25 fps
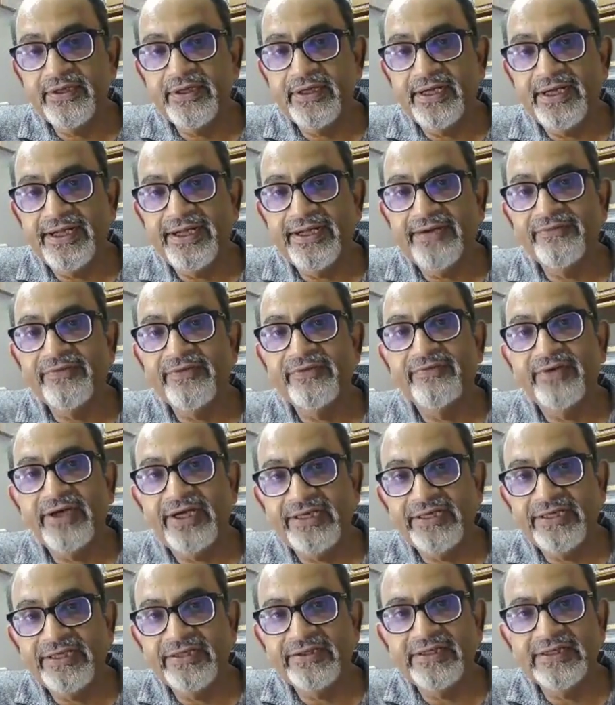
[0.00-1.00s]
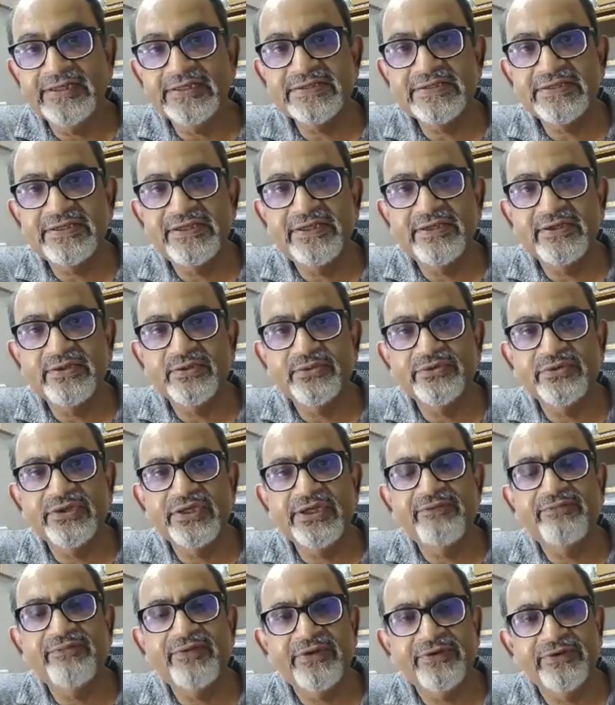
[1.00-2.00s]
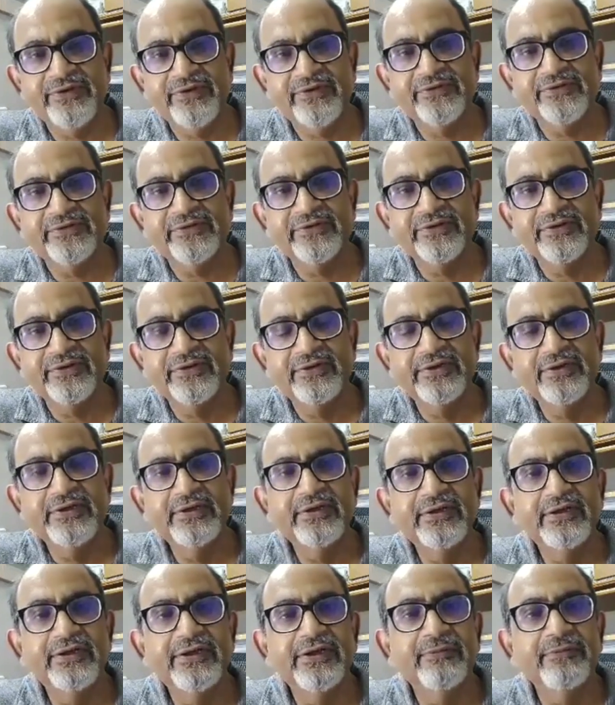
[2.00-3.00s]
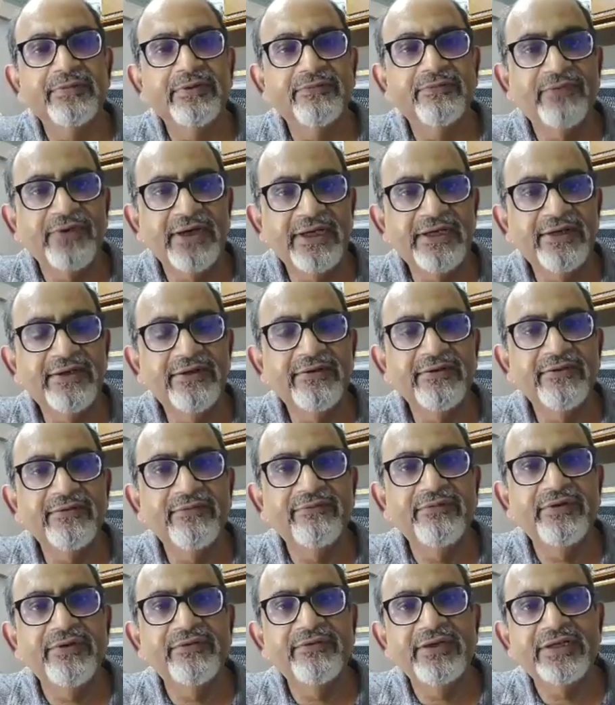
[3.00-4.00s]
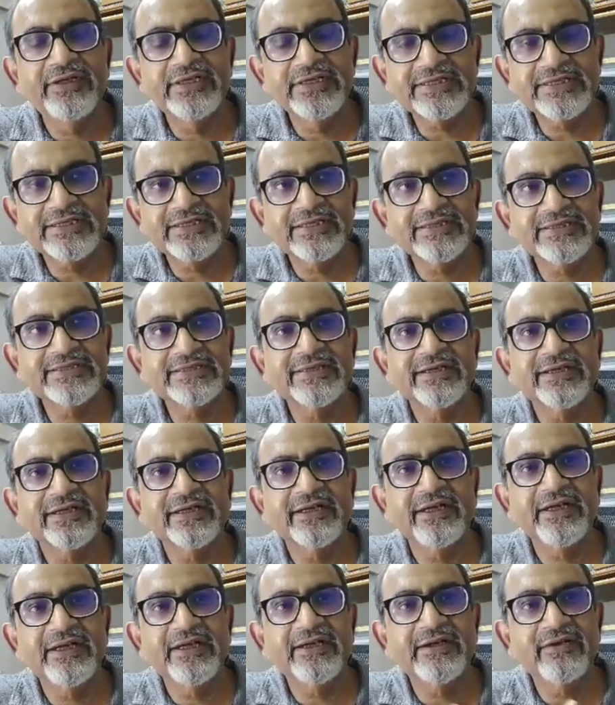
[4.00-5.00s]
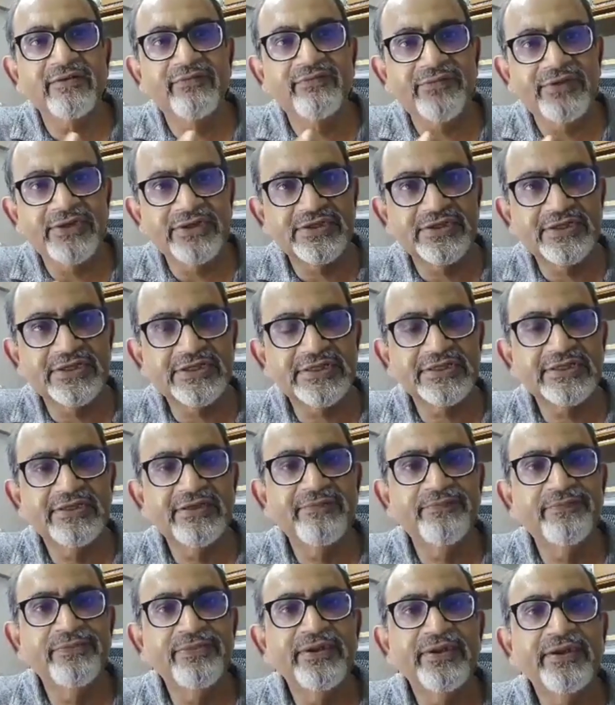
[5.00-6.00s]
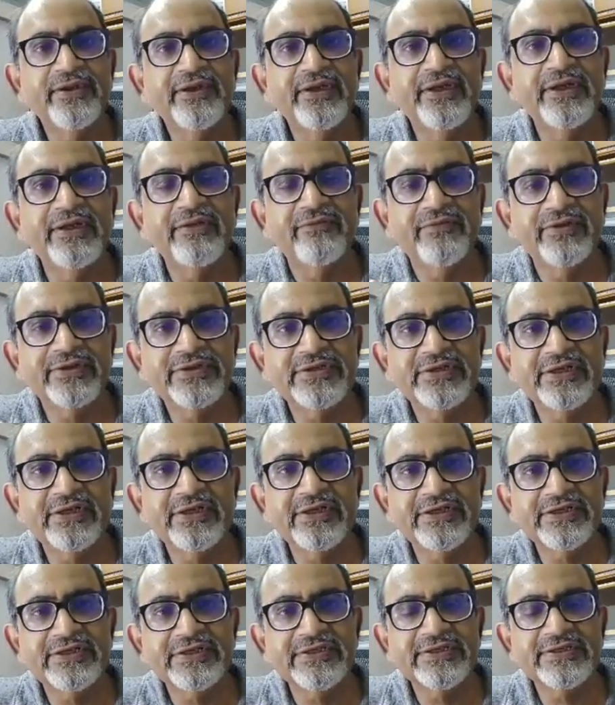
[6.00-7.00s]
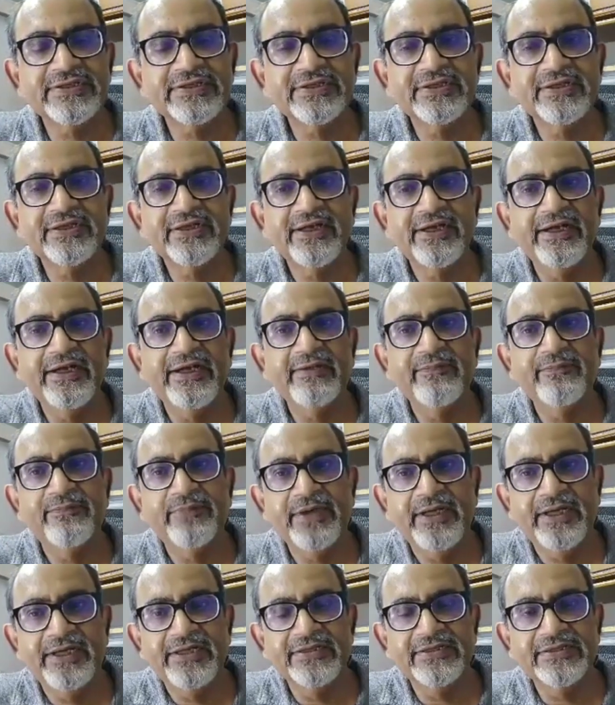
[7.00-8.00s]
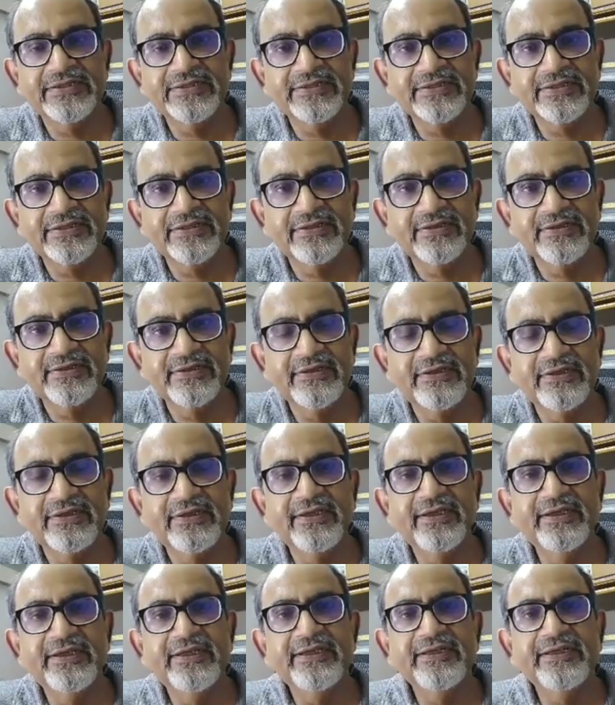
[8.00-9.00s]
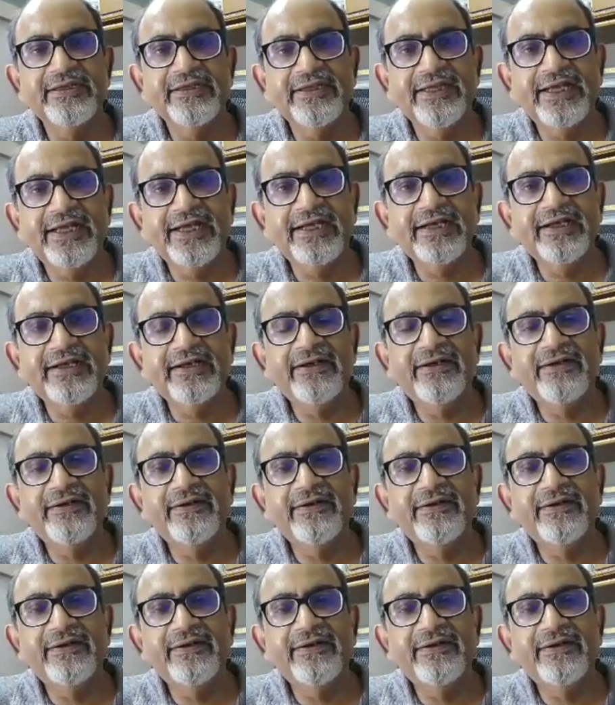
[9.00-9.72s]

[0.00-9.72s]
I have divided this into three phases. Number one, we will discuss the clinical features, investigations and plans. Then